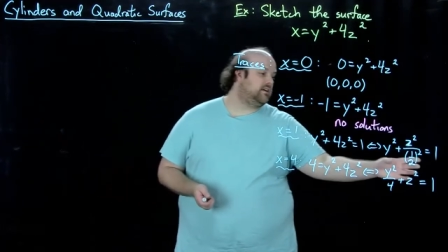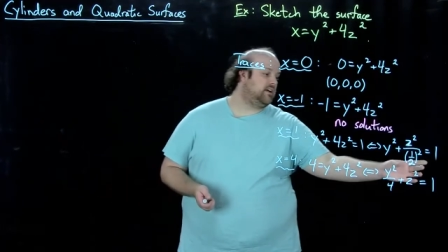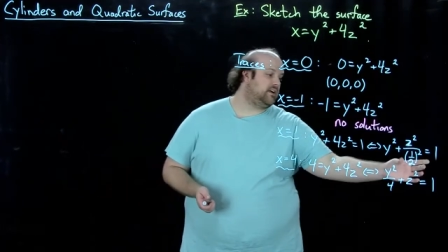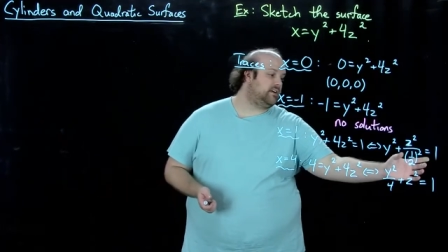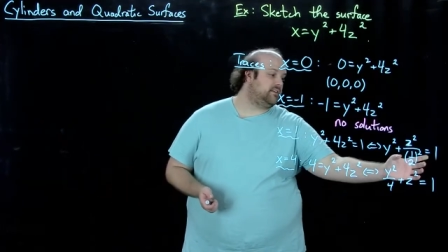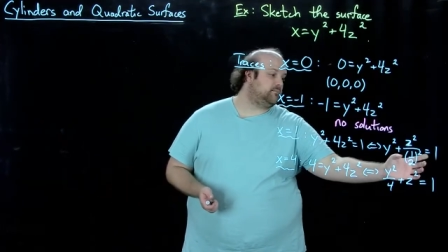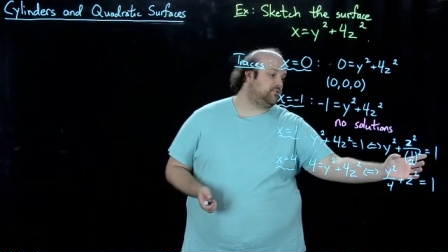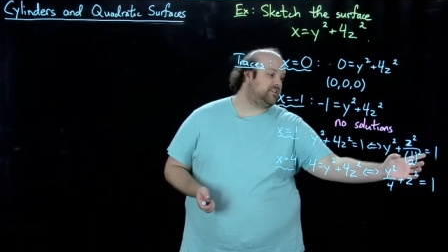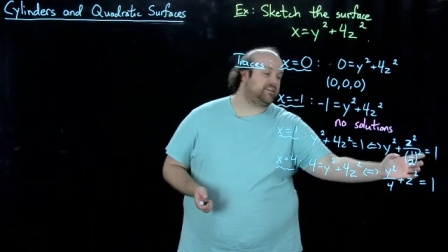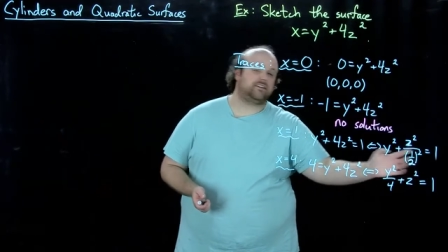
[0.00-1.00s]
And in
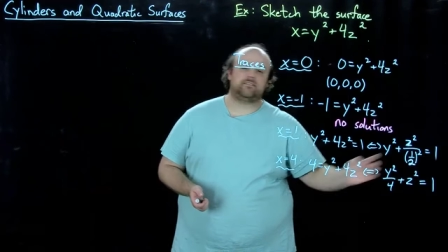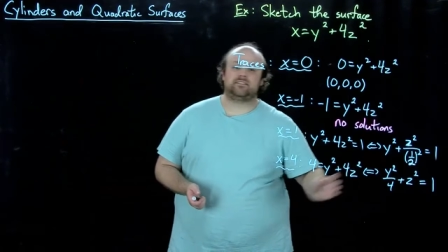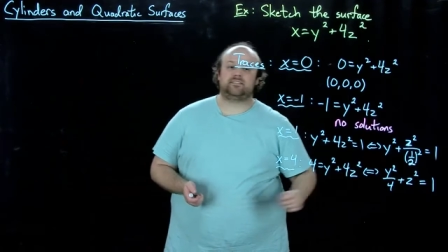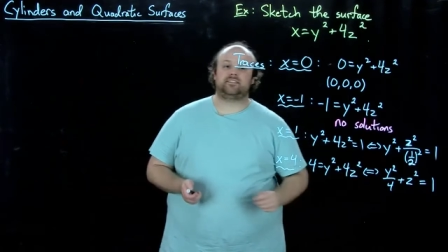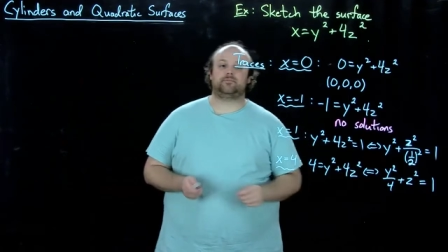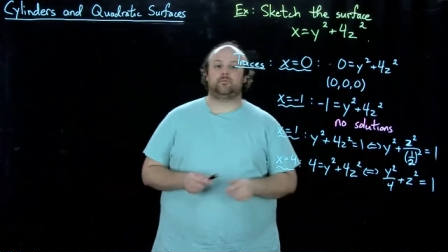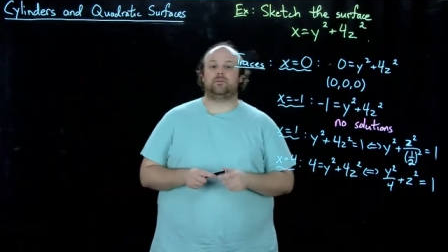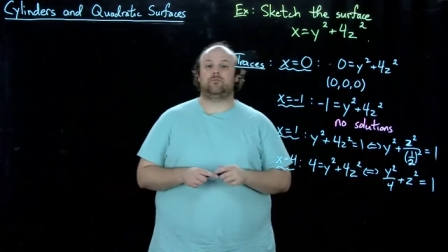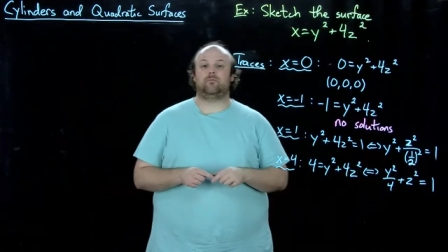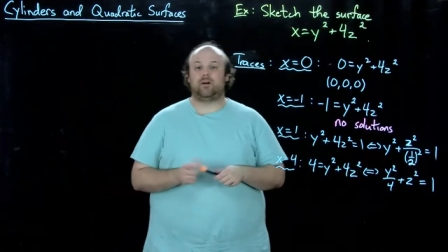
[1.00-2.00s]
particular, it's this one,
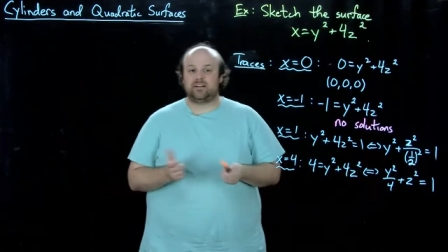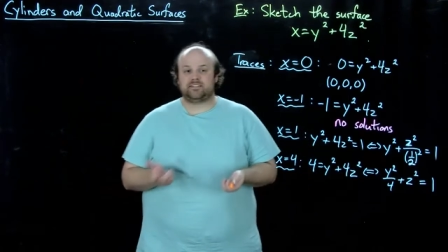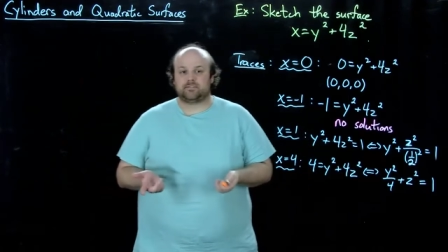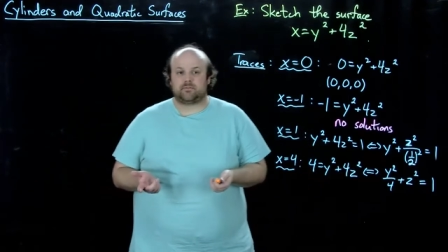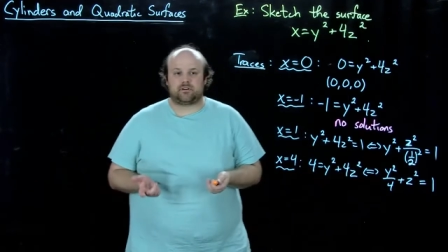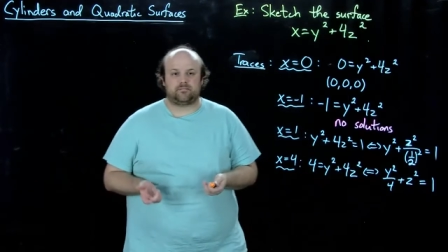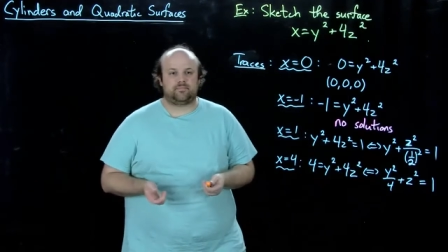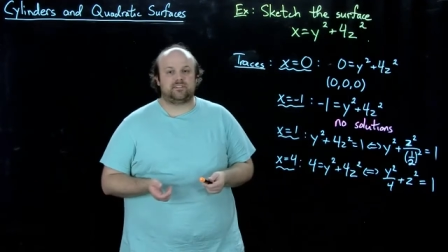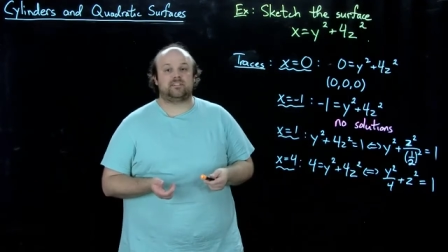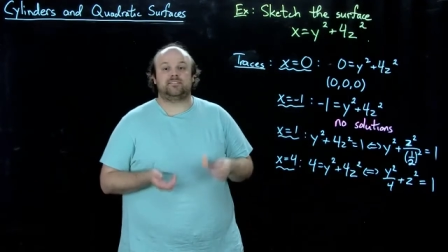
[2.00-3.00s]
y squared
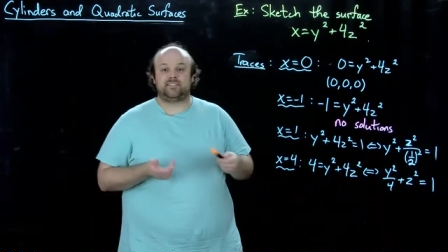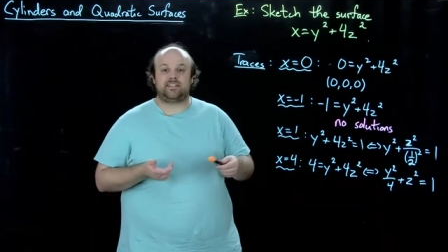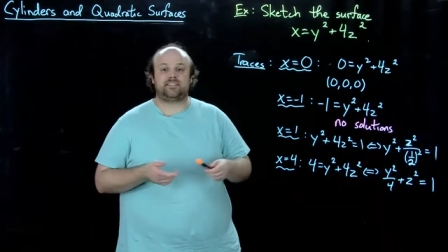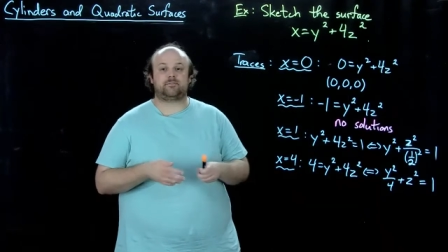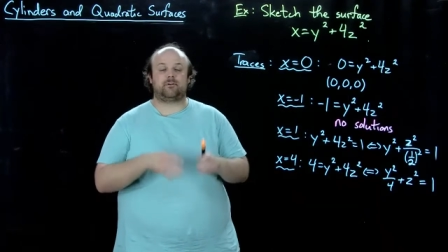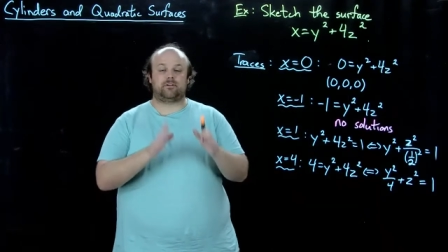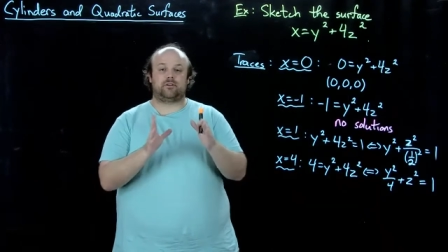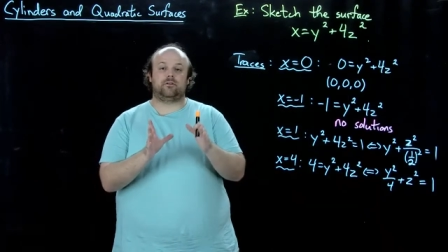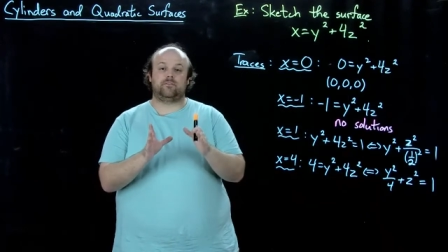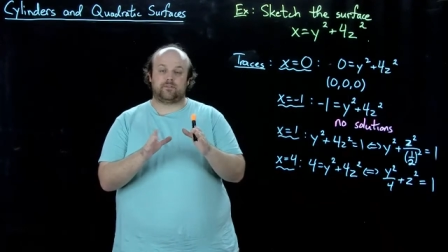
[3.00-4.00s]
plus z squared
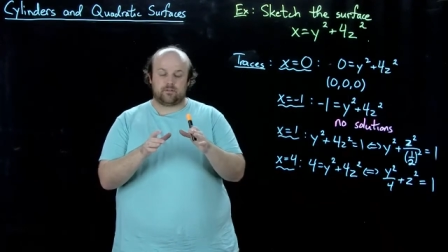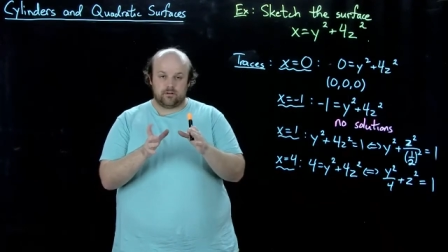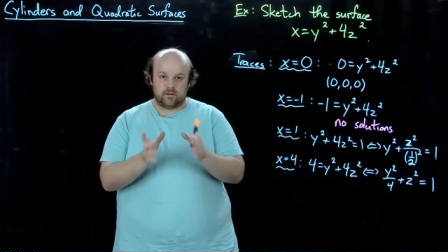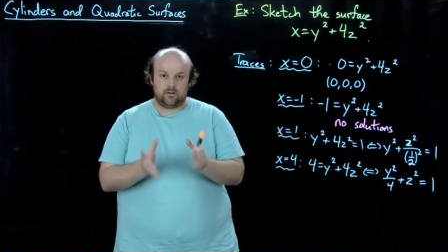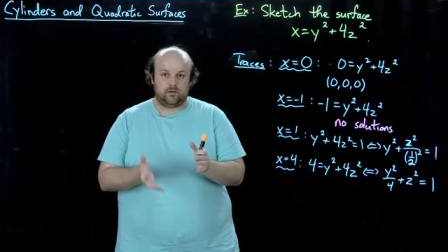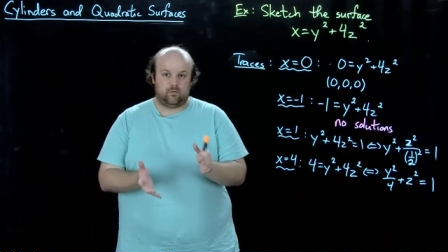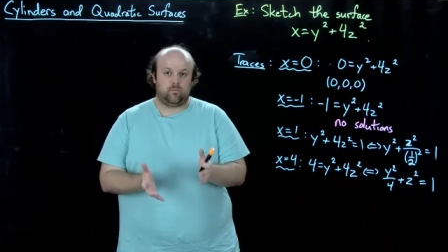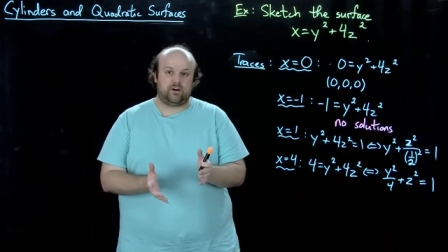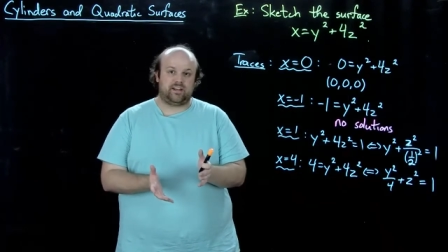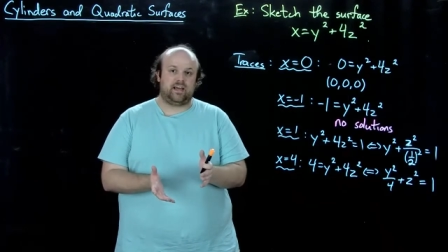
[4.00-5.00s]
over
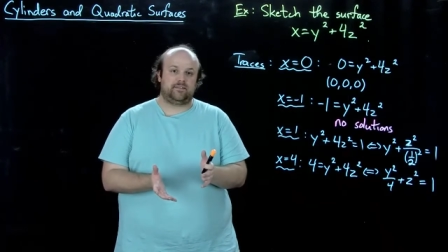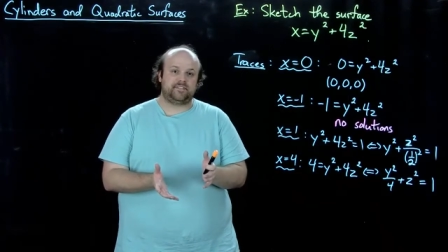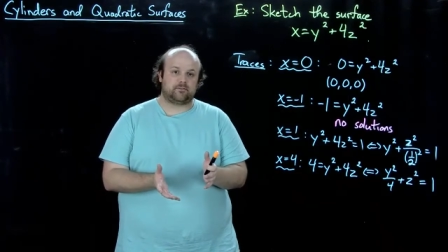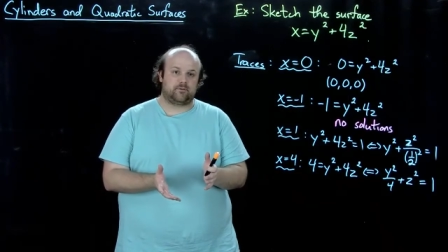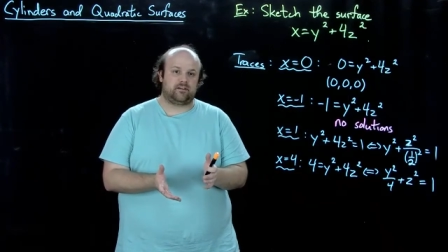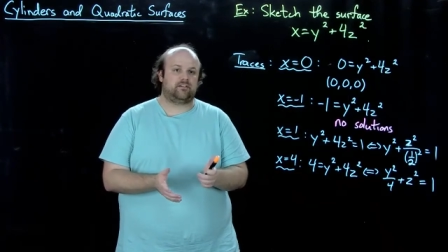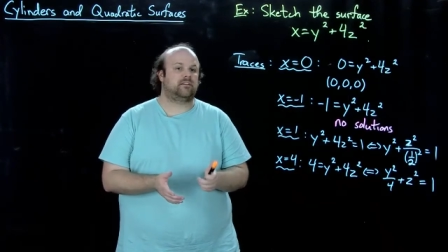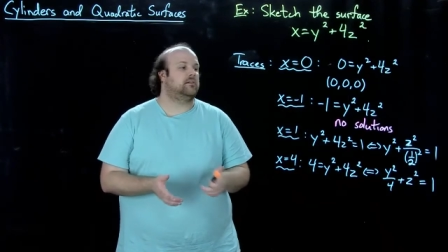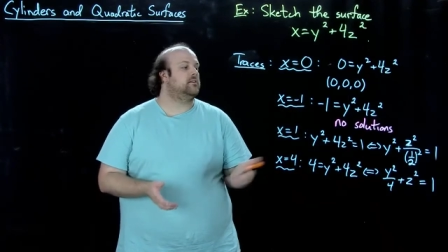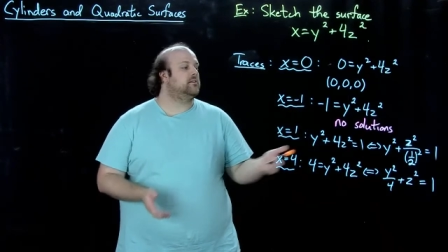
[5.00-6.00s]
1 half squared
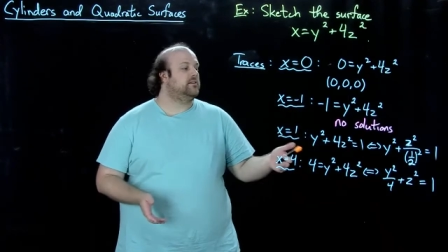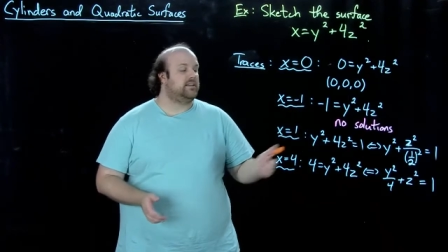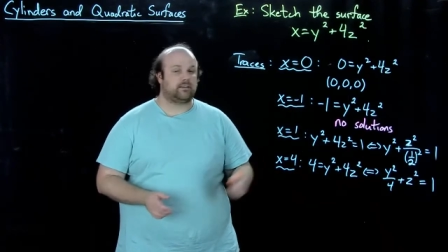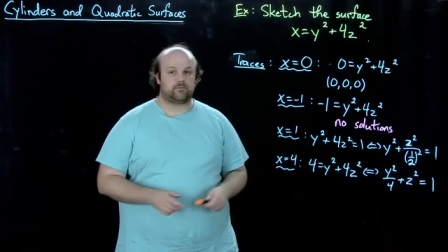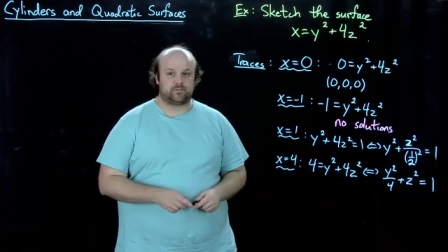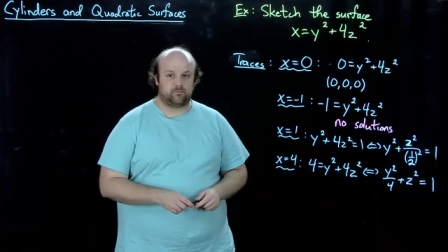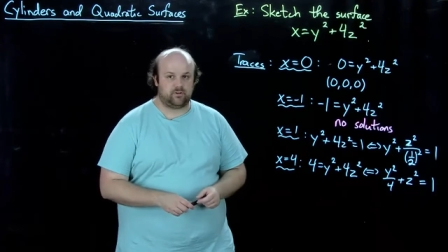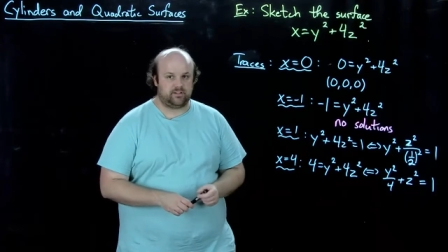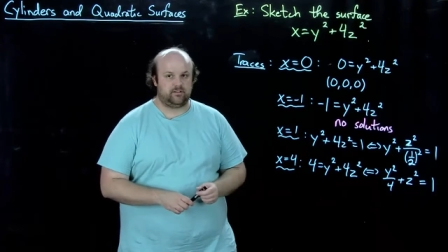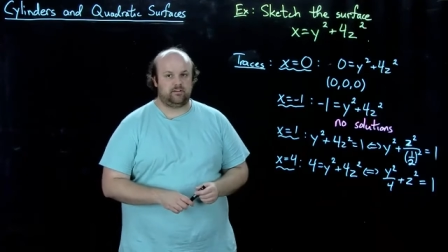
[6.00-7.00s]
equals
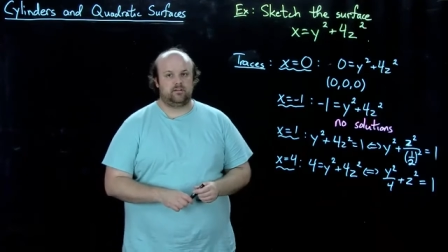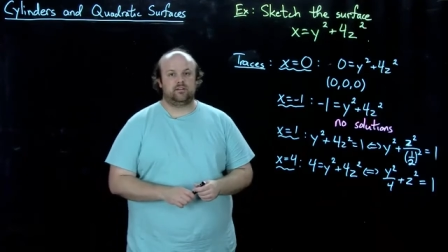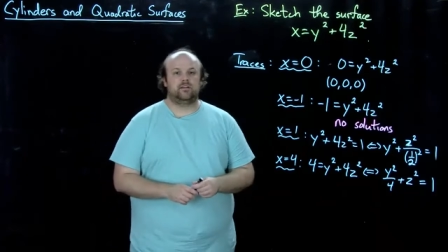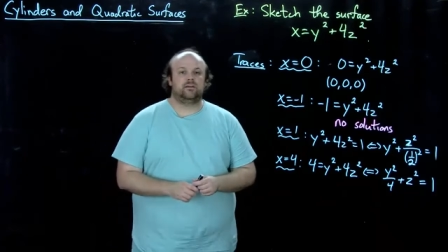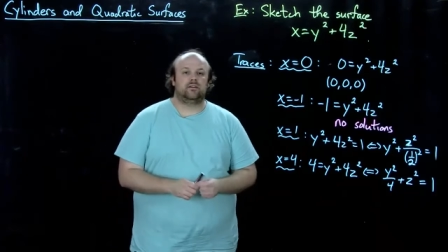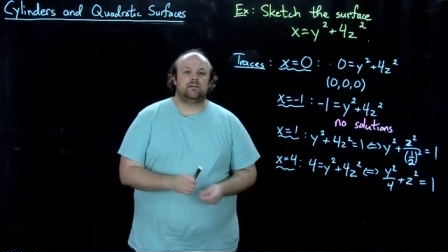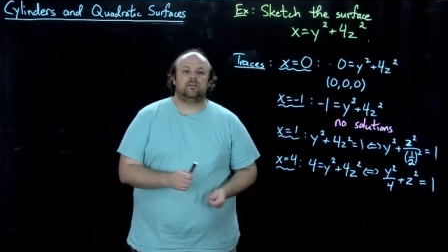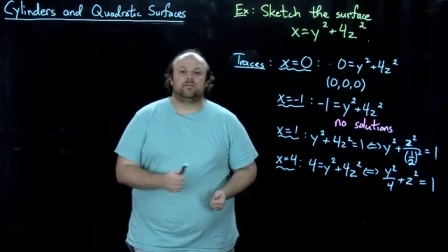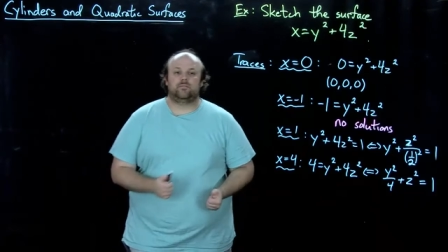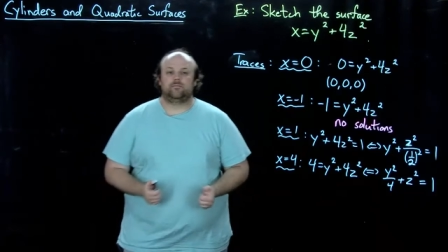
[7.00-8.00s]
1.
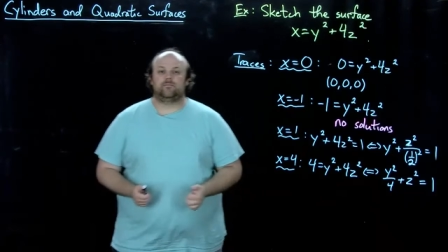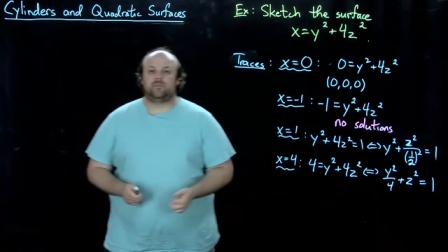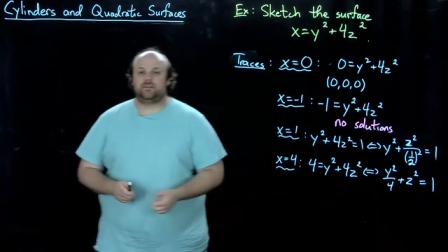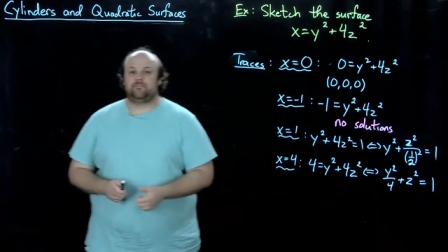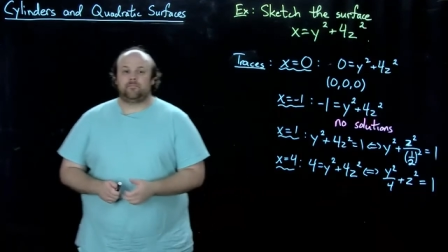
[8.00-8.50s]
Right?